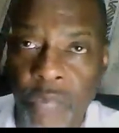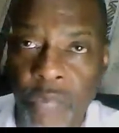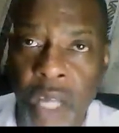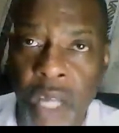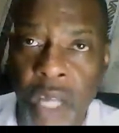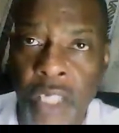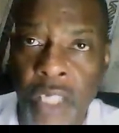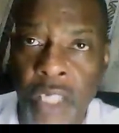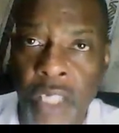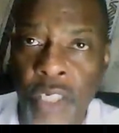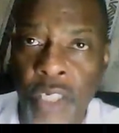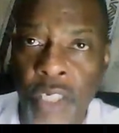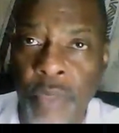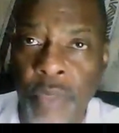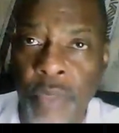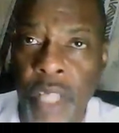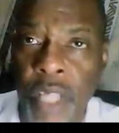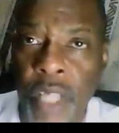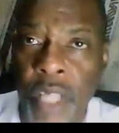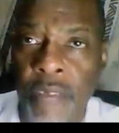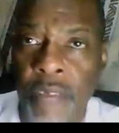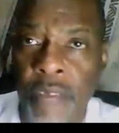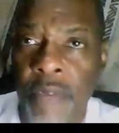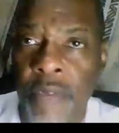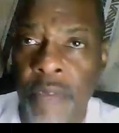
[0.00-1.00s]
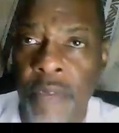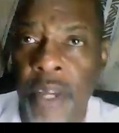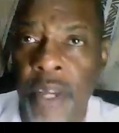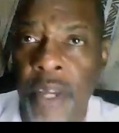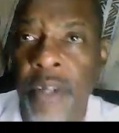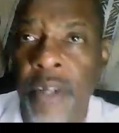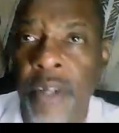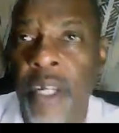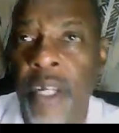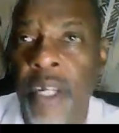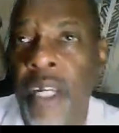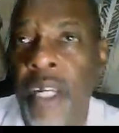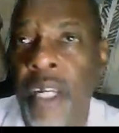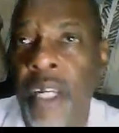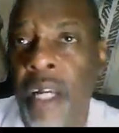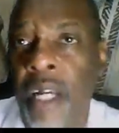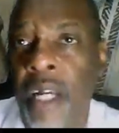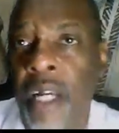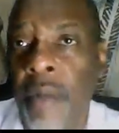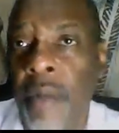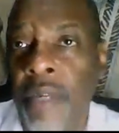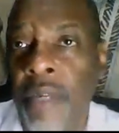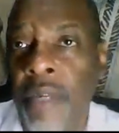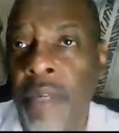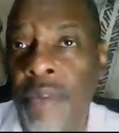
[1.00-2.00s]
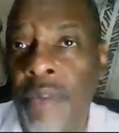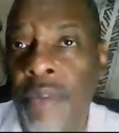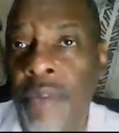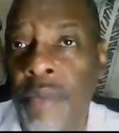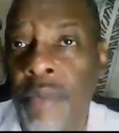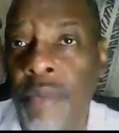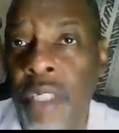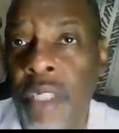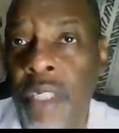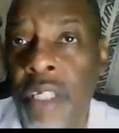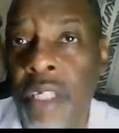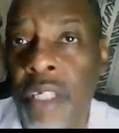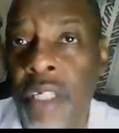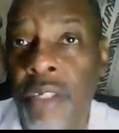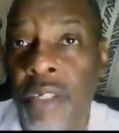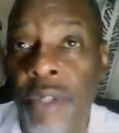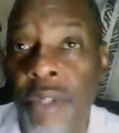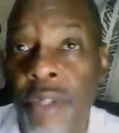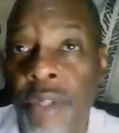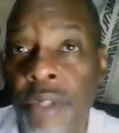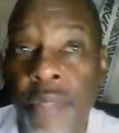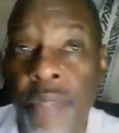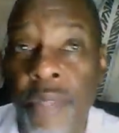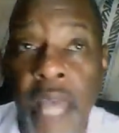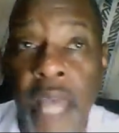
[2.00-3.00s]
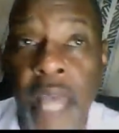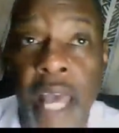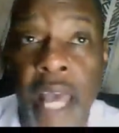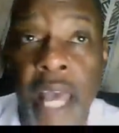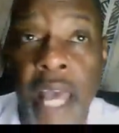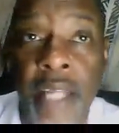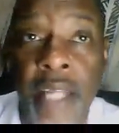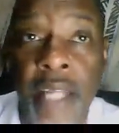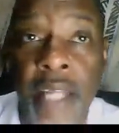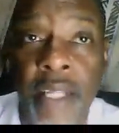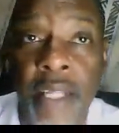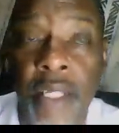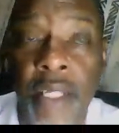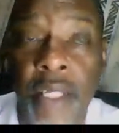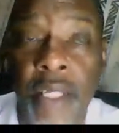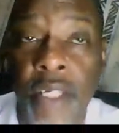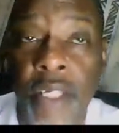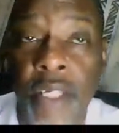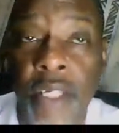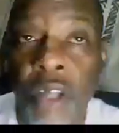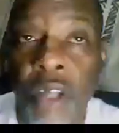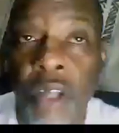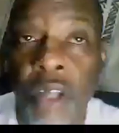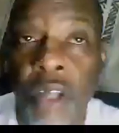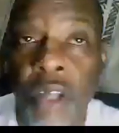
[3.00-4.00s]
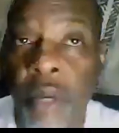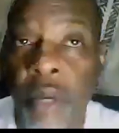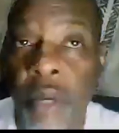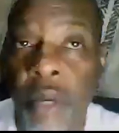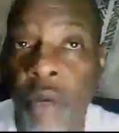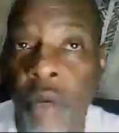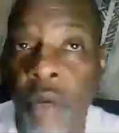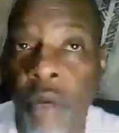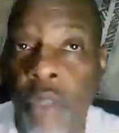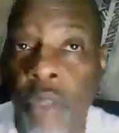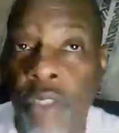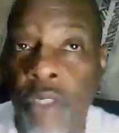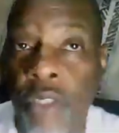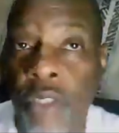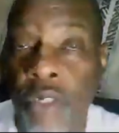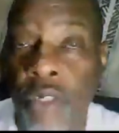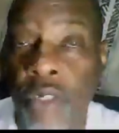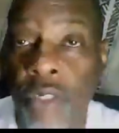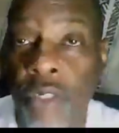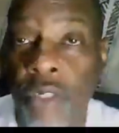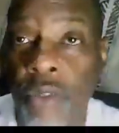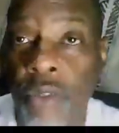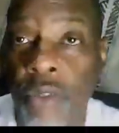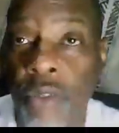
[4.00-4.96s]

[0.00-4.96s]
cheapest airfare. I'm gonna give some details on that, and then talk about what you're gonna do